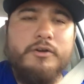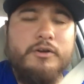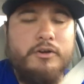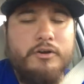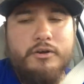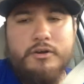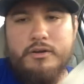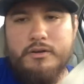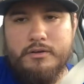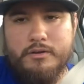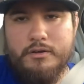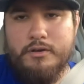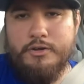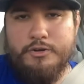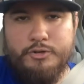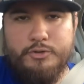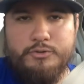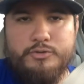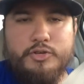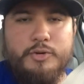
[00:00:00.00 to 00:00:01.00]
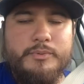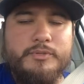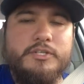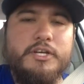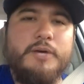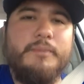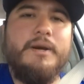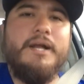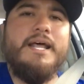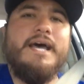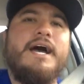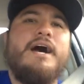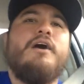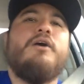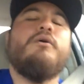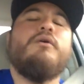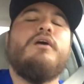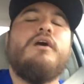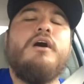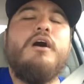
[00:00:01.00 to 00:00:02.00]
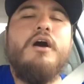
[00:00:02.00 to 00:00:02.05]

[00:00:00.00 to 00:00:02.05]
or on YouTube and talk about how